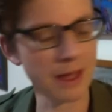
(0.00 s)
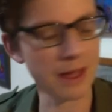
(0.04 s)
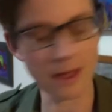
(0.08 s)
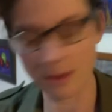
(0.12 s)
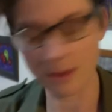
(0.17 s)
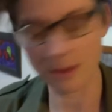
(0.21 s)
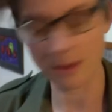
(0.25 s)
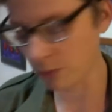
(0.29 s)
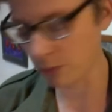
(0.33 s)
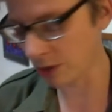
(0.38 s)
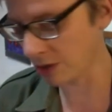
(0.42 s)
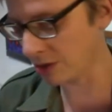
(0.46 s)

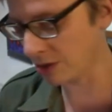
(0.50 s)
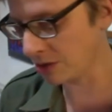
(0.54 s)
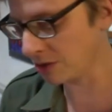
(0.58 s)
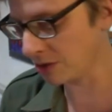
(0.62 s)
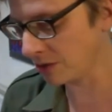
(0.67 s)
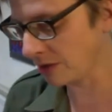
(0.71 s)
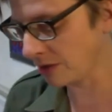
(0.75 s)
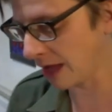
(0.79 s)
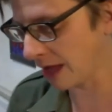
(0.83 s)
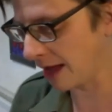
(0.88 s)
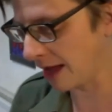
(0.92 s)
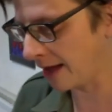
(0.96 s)
We're going to do
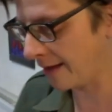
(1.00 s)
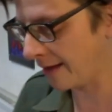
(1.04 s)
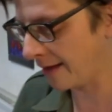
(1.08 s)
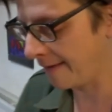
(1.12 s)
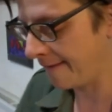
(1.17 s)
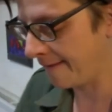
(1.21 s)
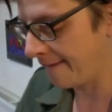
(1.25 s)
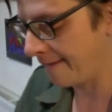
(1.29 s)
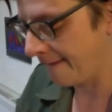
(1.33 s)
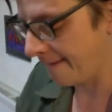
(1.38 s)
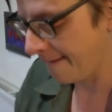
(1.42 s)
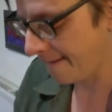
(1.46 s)
that.
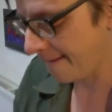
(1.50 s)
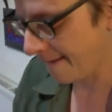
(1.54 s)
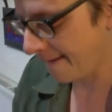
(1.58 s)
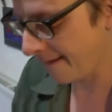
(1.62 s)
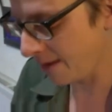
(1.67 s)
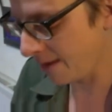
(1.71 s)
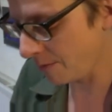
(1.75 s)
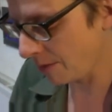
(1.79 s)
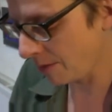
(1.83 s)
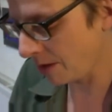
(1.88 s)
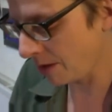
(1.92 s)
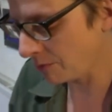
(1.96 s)

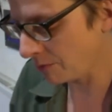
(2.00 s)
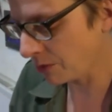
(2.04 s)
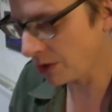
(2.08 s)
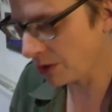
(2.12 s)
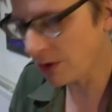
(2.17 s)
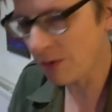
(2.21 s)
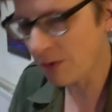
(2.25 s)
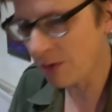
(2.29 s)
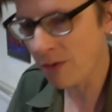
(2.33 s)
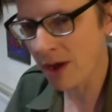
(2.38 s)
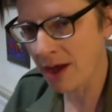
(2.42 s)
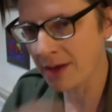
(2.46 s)
And we're going to
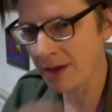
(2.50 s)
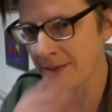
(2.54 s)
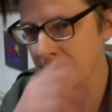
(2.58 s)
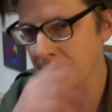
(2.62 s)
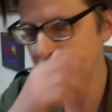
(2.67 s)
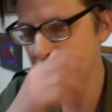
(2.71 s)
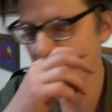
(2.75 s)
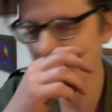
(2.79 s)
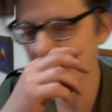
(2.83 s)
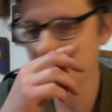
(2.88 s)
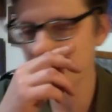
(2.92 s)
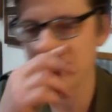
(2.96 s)
write
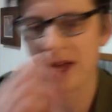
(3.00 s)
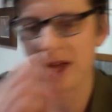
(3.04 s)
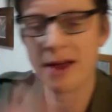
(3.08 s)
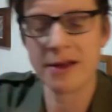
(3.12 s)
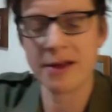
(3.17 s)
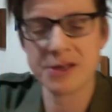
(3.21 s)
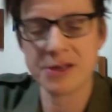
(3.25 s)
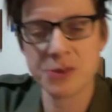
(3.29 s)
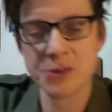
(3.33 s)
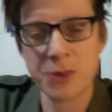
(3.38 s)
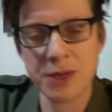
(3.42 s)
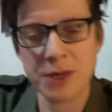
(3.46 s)
much
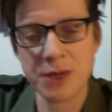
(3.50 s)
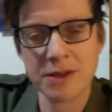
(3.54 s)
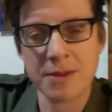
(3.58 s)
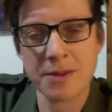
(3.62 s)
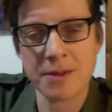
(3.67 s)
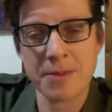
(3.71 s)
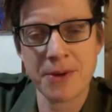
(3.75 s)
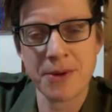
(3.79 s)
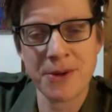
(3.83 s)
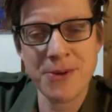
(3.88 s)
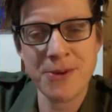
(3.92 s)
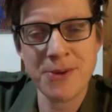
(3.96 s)
as Winnie the
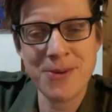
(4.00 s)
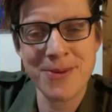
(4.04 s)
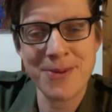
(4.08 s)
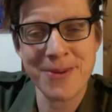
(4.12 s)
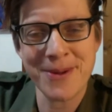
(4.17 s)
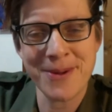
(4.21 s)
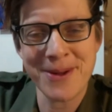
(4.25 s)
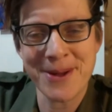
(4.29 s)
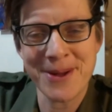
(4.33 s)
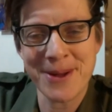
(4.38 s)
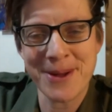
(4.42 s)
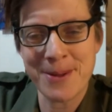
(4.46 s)
Pooh
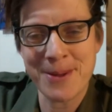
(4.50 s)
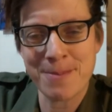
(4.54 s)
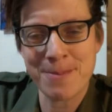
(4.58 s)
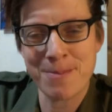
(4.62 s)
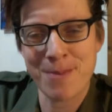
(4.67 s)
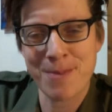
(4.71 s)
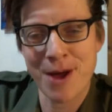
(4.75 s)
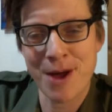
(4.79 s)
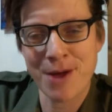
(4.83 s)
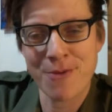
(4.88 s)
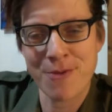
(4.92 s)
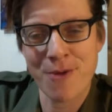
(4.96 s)

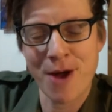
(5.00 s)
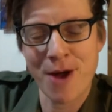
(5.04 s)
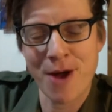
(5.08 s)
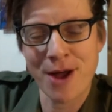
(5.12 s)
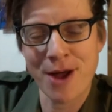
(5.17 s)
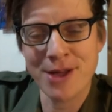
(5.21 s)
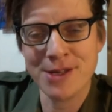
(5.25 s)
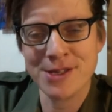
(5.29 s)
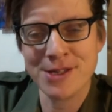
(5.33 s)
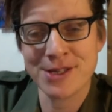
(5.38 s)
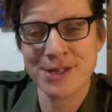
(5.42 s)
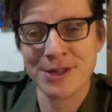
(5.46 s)
might
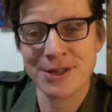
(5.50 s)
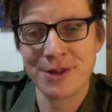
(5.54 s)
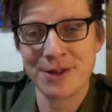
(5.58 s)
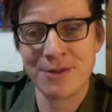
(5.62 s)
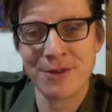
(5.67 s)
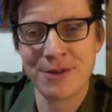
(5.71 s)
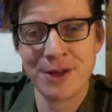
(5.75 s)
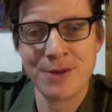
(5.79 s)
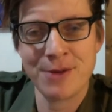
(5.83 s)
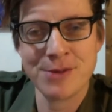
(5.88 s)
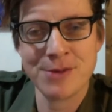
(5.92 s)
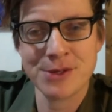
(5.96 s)
write if
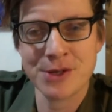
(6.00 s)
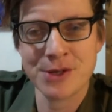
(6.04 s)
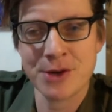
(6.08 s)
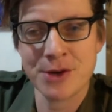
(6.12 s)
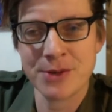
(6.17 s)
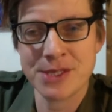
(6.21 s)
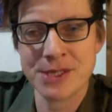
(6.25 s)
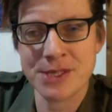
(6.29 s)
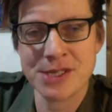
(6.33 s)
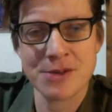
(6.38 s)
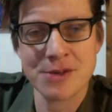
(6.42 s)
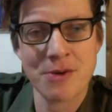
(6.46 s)
he was
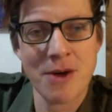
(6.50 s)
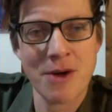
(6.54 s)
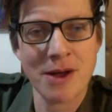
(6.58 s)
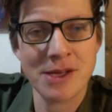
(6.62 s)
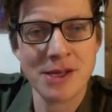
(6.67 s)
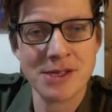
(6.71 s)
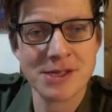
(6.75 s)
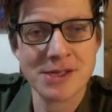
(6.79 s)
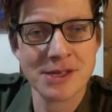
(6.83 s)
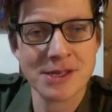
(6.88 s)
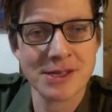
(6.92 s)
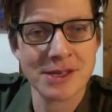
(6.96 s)
going to
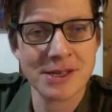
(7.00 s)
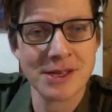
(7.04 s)
write.